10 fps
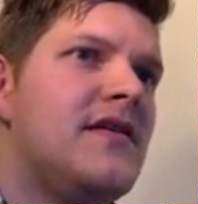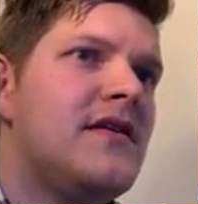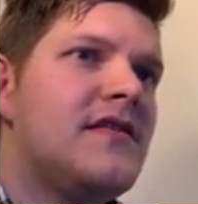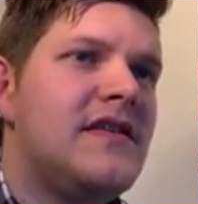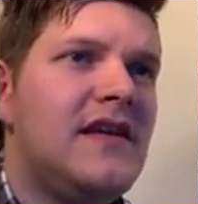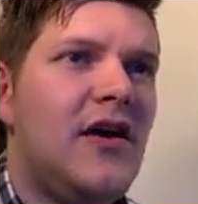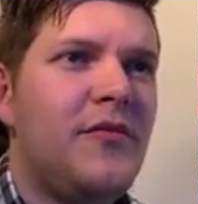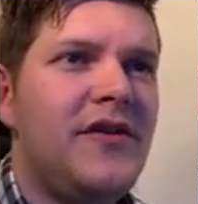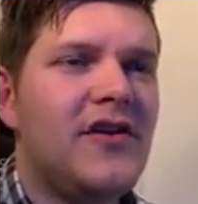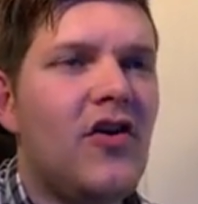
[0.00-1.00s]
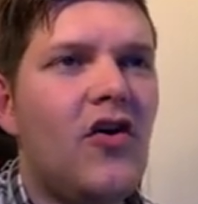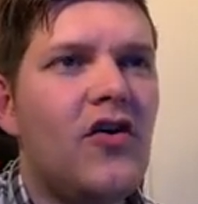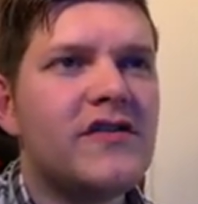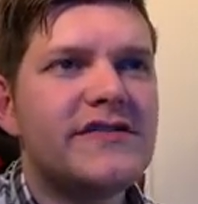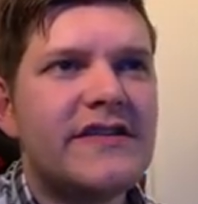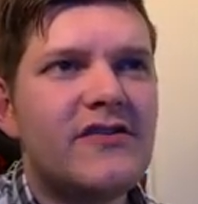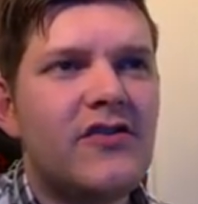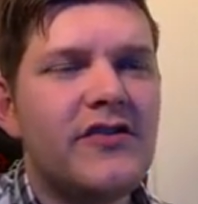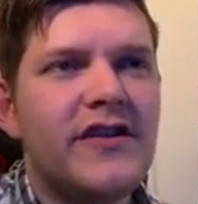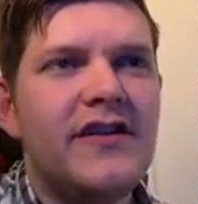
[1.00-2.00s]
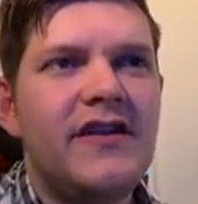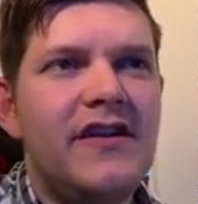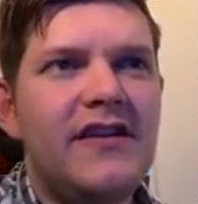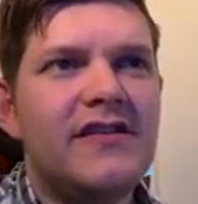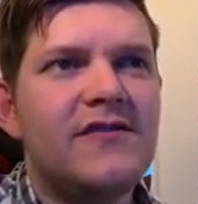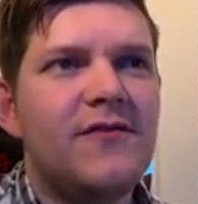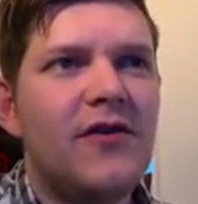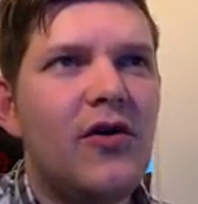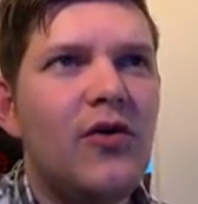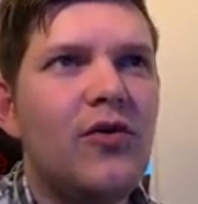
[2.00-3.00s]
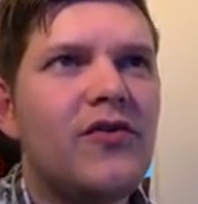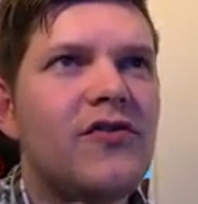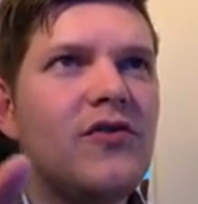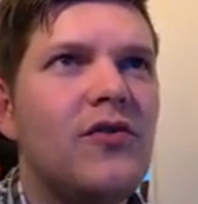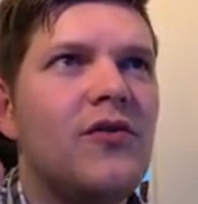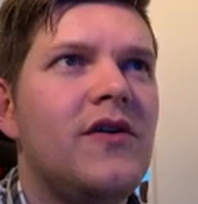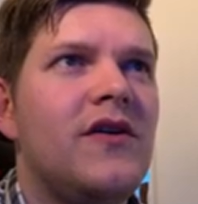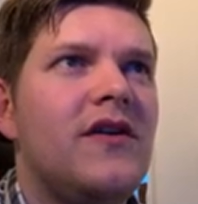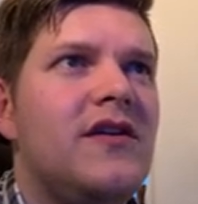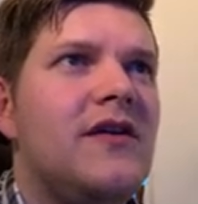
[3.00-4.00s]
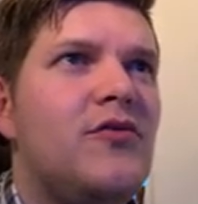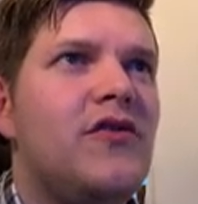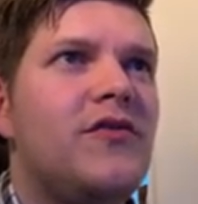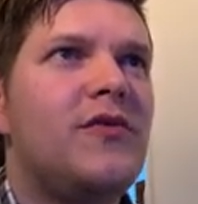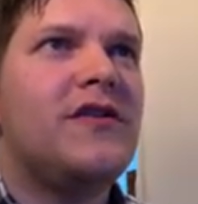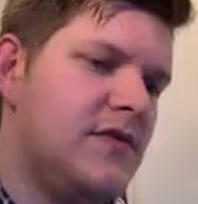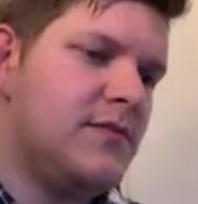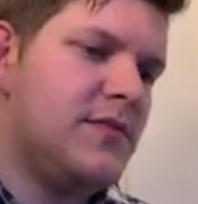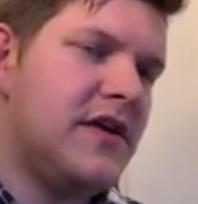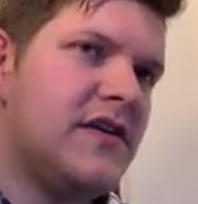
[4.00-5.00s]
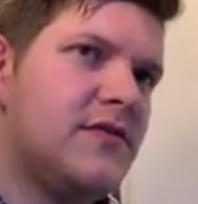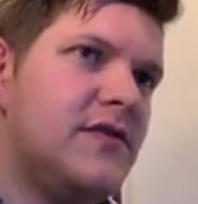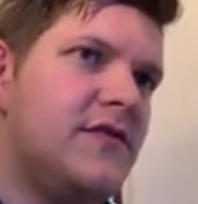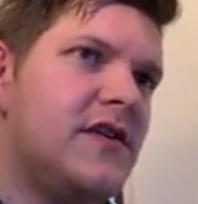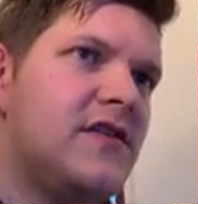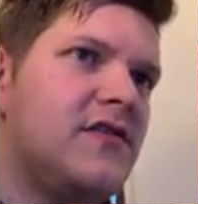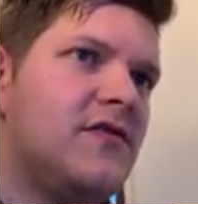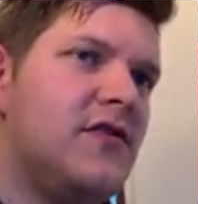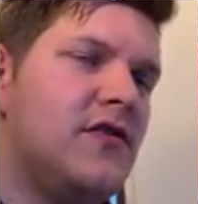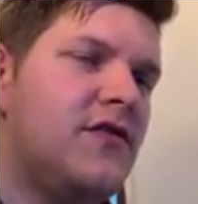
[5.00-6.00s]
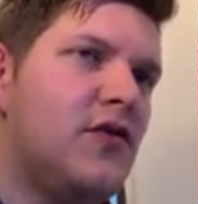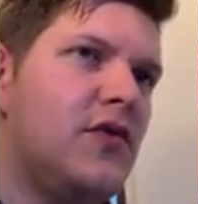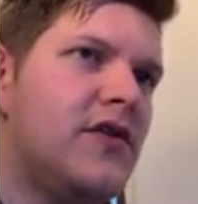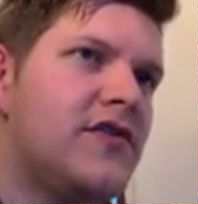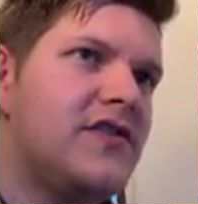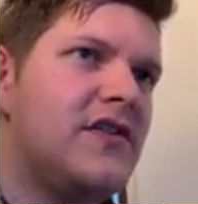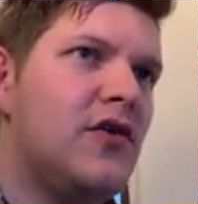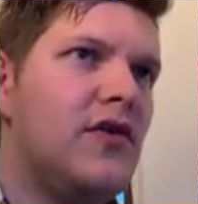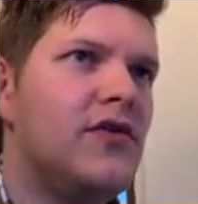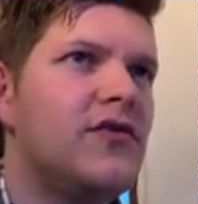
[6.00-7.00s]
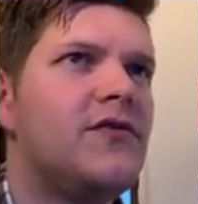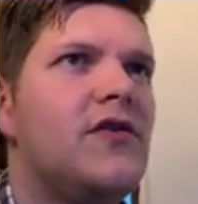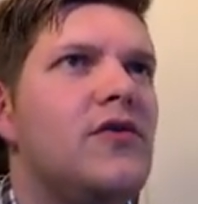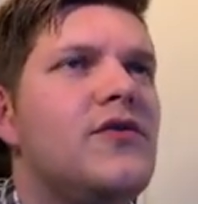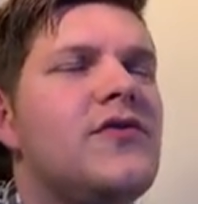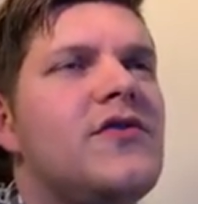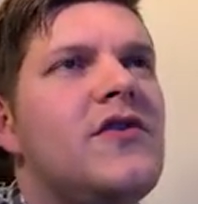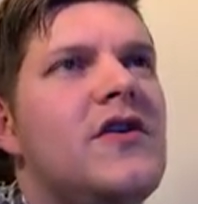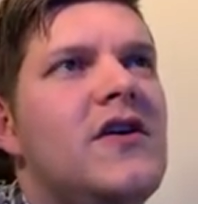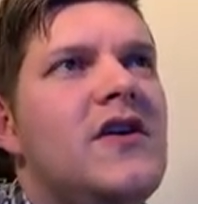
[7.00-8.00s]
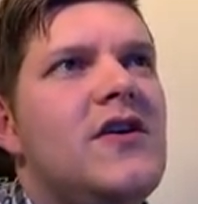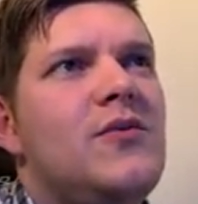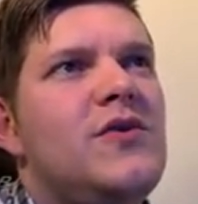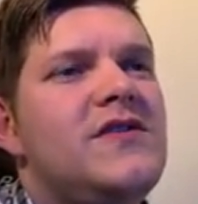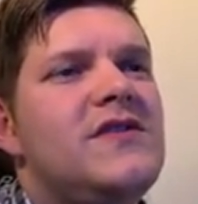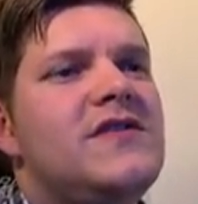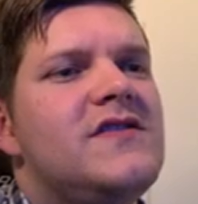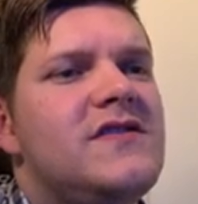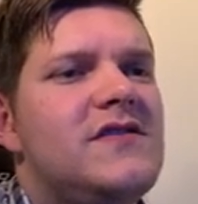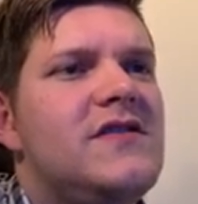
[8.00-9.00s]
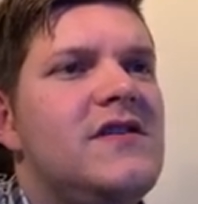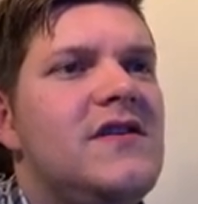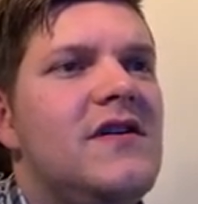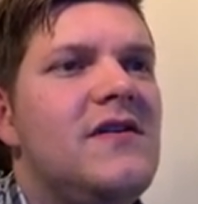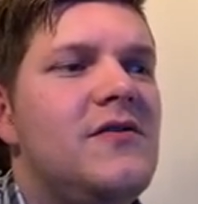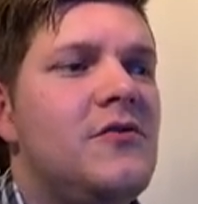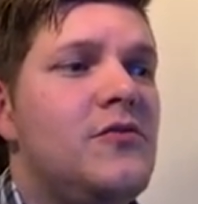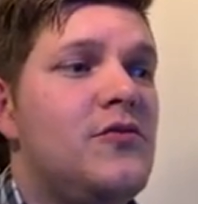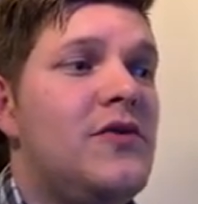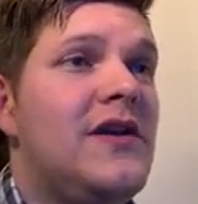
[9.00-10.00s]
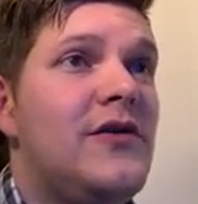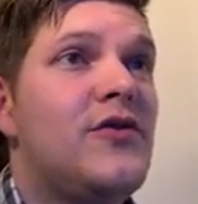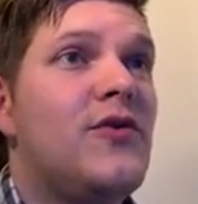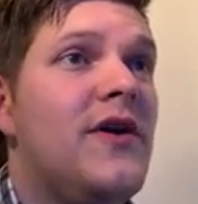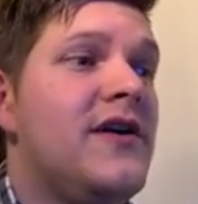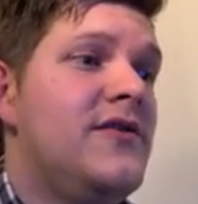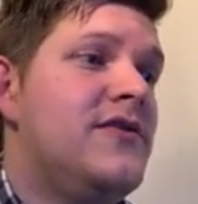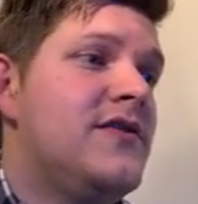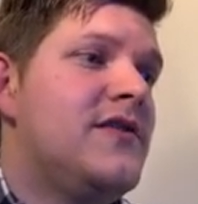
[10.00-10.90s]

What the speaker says: see how many cards there are in each flow. So you have more information. Pick a specific folder and see all those flows, which is really required.